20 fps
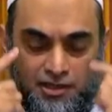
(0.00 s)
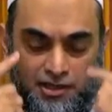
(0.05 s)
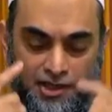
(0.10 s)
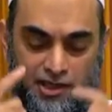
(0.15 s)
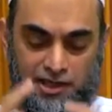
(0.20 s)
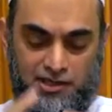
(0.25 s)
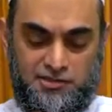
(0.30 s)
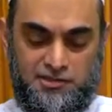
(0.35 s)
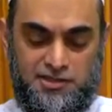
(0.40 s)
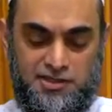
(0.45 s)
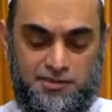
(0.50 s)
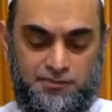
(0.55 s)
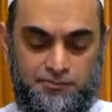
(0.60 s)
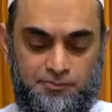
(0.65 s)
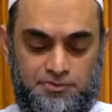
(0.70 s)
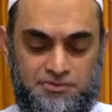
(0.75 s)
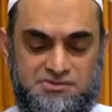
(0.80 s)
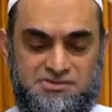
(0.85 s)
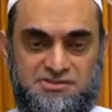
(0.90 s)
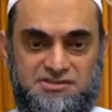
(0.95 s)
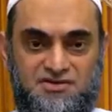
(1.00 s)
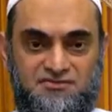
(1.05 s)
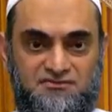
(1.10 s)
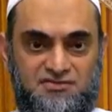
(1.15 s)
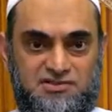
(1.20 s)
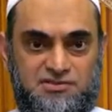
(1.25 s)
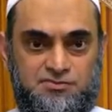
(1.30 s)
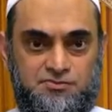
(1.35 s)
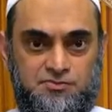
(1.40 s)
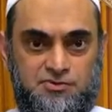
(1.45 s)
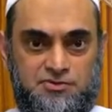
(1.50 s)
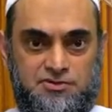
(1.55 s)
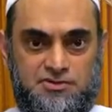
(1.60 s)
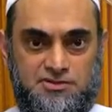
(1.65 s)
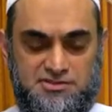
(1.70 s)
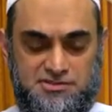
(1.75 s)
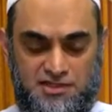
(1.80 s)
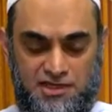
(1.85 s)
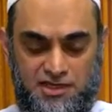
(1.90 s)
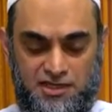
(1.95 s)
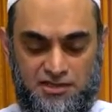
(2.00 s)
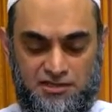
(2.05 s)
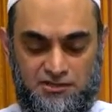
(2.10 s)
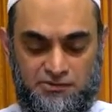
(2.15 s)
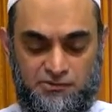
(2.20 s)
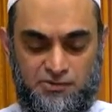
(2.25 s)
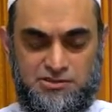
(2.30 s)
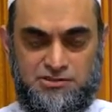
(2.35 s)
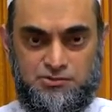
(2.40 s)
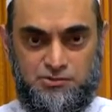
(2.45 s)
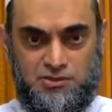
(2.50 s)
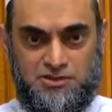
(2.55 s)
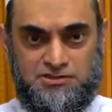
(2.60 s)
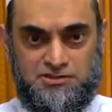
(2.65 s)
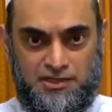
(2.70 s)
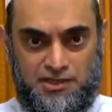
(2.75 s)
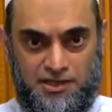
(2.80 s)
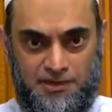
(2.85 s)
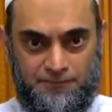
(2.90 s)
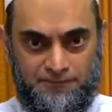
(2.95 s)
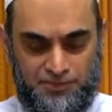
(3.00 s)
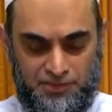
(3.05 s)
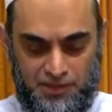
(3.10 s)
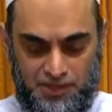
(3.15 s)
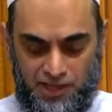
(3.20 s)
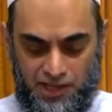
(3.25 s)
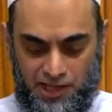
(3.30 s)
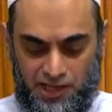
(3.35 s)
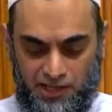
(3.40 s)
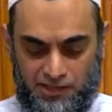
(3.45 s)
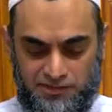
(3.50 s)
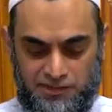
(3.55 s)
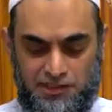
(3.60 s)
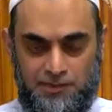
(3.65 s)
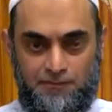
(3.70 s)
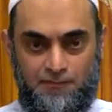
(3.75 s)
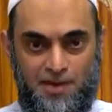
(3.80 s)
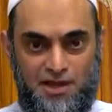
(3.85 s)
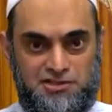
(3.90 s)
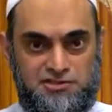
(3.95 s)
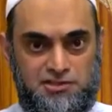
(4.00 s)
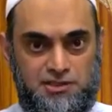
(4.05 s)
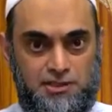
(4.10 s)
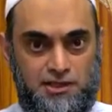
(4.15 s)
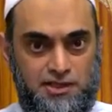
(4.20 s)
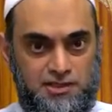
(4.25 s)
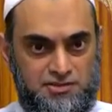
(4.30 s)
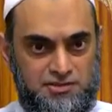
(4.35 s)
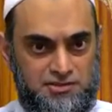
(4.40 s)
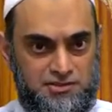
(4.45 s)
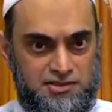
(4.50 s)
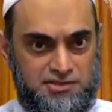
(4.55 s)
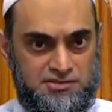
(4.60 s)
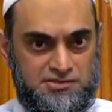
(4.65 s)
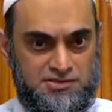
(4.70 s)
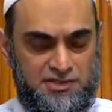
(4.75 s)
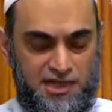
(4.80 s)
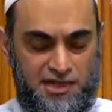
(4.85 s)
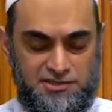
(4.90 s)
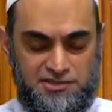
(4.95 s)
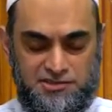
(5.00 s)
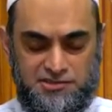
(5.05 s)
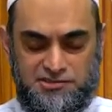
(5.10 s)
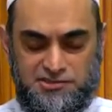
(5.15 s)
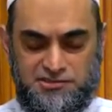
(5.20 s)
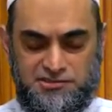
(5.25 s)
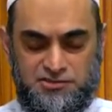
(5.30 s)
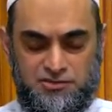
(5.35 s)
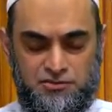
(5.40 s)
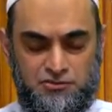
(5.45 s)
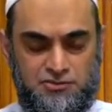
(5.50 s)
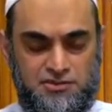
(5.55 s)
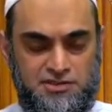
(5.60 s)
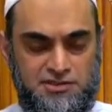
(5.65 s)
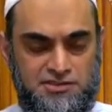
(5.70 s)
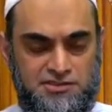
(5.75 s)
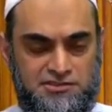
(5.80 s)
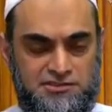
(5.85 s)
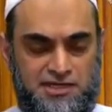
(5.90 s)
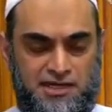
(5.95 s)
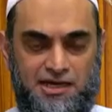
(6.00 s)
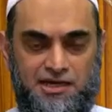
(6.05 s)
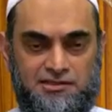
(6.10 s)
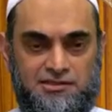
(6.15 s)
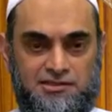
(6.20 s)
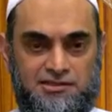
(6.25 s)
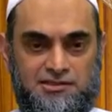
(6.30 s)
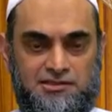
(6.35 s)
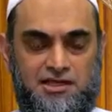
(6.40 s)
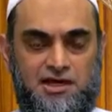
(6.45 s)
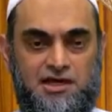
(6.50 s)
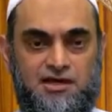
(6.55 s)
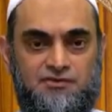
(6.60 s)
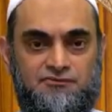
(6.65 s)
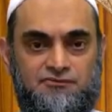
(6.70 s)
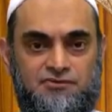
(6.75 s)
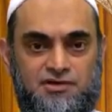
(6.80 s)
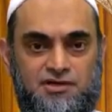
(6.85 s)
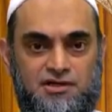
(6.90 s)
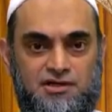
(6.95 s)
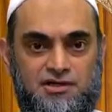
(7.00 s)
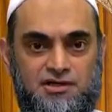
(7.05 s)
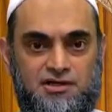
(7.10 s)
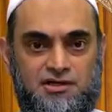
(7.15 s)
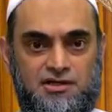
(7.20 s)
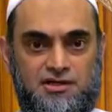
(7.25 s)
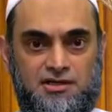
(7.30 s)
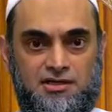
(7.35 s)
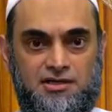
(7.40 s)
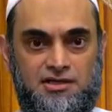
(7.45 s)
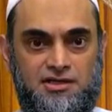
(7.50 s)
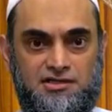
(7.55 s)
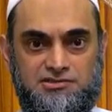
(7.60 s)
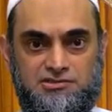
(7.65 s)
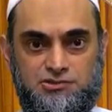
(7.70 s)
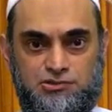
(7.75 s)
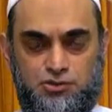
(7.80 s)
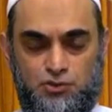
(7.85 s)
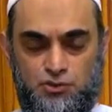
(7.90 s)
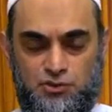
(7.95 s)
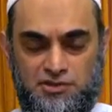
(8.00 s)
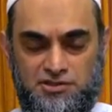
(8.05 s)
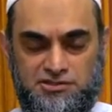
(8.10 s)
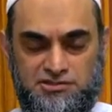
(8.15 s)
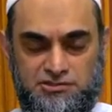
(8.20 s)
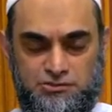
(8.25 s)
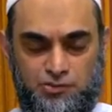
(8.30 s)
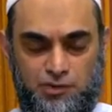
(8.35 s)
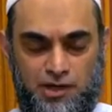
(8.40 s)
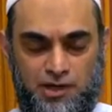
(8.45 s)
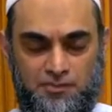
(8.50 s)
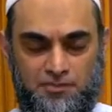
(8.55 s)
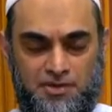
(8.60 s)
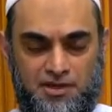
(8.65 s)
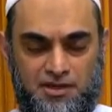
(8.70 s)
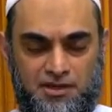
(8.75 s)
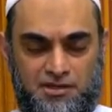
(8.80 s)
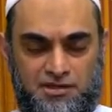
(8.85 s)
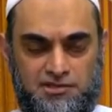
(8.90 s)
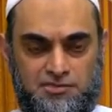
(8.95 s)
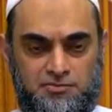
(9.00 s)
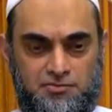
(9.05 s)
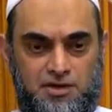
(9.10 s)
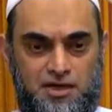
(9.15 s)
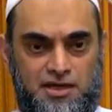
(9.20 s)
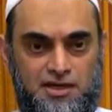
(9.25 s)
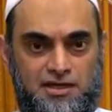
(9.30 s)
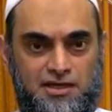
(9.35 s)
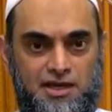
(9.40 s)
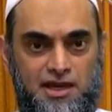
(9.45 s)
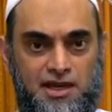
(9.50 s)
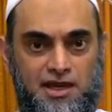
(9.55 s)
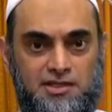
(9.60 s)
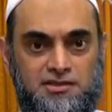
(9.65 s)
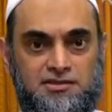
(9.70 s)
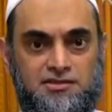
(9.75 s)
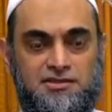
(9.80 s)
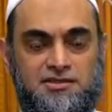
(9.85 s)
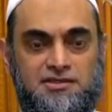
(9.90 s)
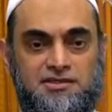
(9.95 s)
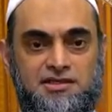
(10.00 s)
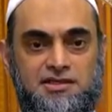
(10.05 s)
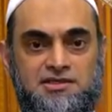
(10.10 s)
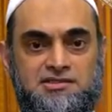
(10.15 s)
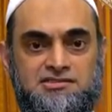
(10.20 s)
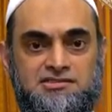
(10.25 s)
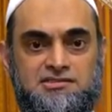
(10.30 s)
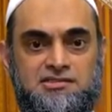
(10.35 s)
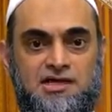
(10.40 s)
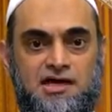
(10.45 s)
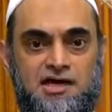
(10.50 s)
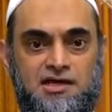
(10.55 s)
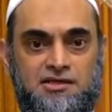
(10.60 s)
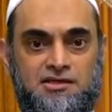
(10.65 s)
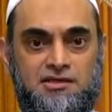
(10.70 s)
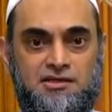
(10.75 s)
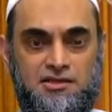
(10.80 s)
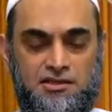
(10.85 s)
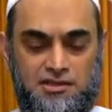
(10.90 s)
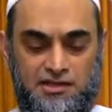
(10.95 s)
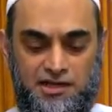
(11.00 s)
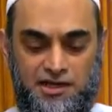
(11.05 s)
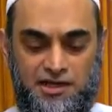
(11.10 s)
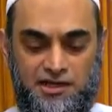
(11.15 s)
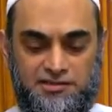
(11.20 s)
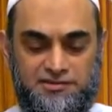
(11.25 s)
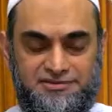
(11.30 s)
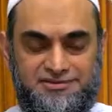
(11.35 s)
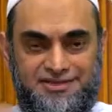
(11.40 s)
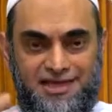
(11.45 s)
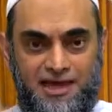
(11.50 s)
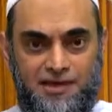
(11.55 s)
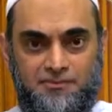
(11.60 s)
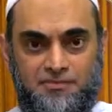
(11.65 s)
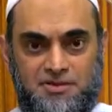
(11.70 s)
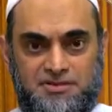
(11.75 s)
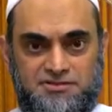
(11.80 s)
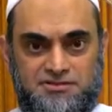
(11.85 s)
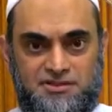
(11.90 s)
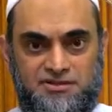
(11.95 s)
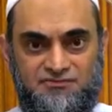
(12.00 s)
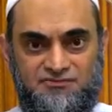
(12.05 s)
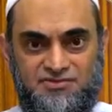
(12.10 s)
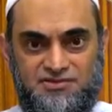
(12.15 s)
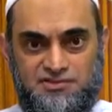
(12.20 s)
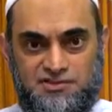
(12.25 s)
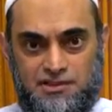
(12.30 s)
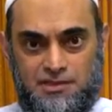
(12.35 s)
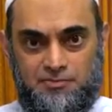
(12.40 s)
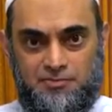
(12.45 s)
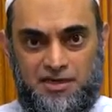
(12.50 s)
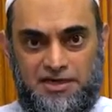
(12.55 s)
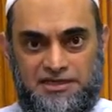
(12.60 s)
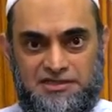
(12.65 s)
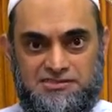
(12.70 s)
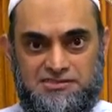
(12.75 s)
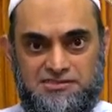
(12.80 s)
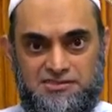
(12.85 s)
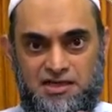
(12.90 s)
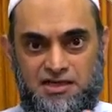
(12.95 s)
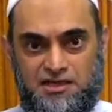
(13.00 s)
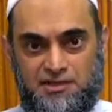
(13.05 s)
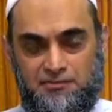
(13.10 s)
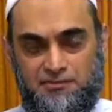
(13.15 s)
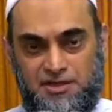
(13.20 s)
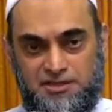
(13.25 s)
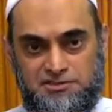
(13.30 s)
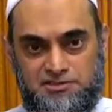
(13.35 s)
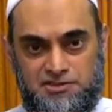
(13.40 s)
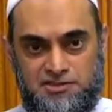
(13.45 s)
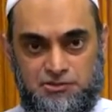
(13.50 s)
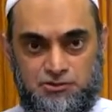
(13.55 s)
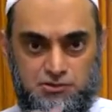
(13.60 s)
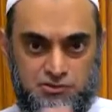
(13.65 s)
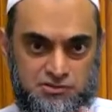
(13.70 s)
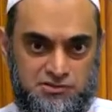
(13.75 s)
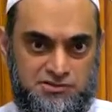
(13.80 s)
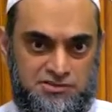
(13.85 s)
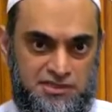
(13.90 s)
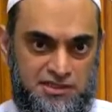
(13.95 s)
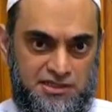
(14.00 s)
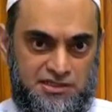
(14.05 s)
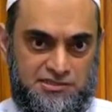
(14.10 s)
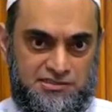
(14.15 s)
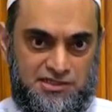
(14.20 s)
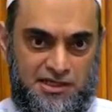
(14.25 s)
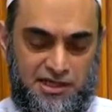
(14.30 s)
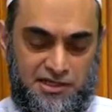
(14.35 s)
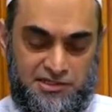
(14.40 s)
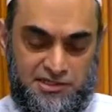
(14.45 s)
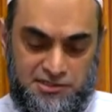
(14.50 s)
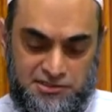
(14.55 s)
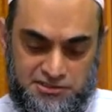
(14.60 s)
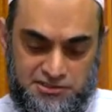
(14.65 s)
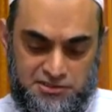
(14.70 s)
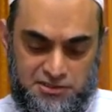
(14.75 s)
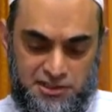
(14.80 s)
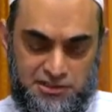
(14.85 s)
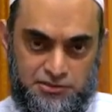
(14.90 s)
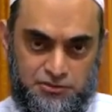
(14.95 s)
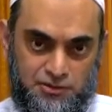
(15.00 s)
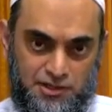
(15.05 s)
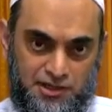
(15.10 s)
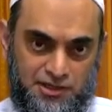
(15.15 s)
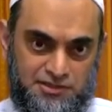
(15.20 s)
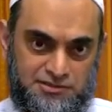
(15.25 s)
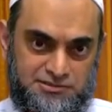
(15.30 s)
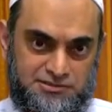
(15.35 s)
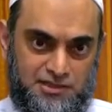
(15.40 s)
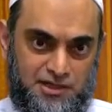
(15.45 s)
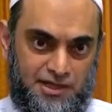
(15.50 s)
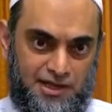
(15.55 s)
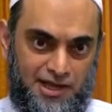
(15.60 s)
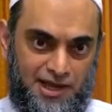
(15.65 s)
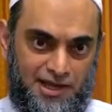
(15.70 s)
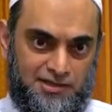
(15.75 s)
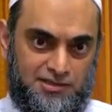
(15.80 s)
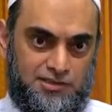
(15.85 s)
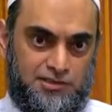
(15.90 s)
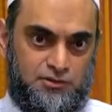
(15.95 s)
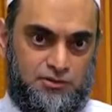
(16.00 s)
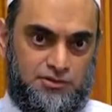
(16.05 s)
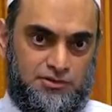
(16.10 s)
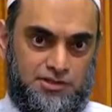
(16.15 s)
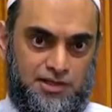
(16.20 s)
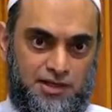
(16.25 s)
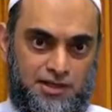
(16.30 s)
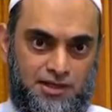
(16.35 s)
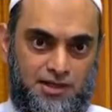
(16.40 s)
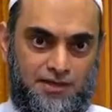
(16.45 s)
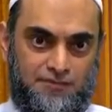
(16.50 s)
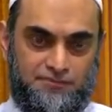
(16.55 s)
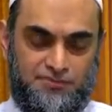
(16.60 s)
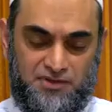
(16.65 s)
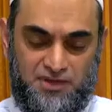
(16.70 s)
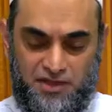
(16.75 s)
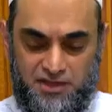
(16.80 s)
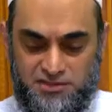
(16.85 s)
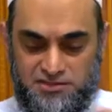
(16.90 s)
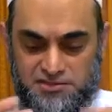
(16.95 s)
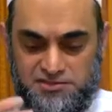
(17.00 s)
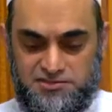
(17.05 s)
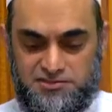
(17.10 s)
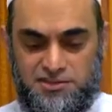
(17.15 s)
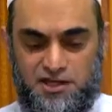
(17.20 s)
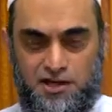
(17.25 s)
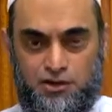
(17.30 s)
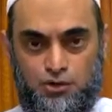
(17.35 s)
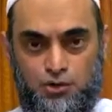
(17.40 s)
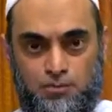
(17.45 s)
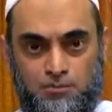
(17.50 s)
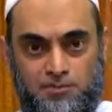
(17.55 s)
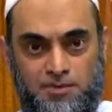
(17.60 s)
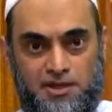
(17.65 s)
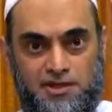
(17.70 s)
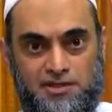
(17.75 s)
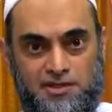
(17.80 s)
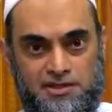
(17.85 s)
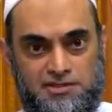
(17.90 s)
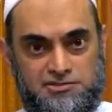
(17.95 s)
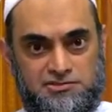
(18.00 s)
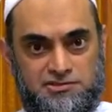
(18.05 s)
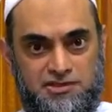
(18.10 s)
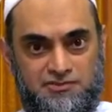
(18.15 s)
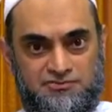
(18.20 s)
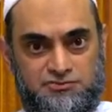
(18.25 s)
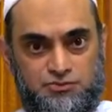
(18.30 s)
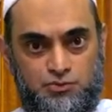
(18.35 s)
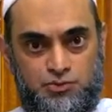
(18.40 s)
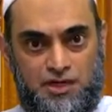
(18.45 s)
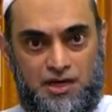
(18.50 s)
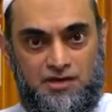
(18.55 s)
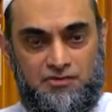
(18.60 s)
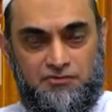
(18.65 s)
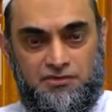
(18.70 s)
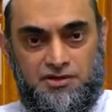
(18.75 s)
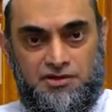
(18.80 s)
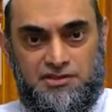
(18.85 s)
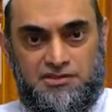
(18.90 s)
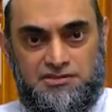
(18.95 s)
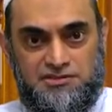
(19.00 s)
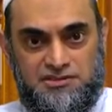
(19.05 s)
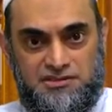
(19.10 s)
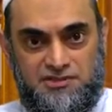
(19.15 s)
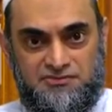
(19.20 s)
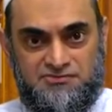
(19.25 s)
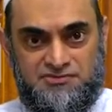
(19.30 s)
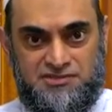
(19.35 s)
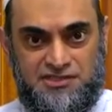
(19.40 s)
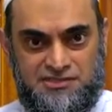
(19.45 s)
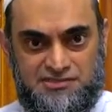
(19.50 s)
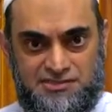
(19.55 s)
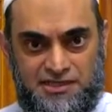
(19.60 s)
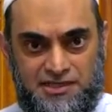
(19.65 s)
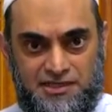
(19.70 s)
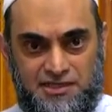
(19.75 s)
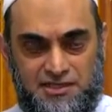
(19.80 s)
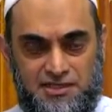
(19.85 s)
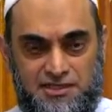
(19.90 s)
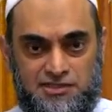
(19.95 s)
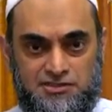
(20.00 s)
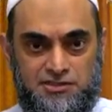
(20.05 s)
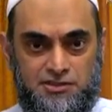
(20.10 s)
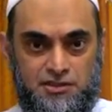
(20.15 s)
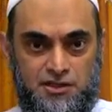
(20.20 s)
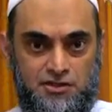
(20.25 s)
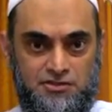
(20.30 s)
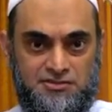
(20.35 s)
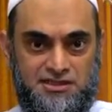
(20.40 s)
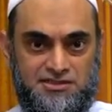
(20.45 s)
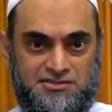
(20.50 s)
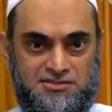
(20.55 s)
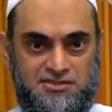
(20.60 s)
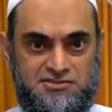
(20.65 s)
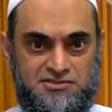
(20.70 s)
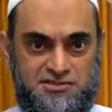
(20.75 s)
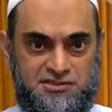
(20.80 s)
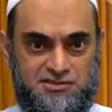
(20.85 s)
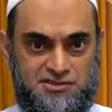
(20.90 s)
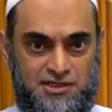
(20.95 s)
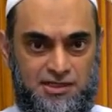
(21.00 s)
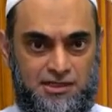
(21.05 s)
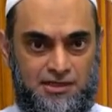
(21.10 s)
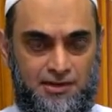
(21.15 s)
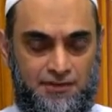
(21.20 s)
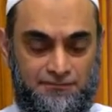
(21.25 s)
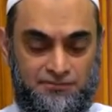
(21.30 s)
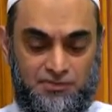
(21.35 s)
and he puts the whispers and the waswasa and imaginations and the stories and a lot of stories developing in his mind, and that person physical body start imagining those things, and he's trying to start acting on that, and he start obeying his nafs, whatever his nafs says that. So now that's a shaitan.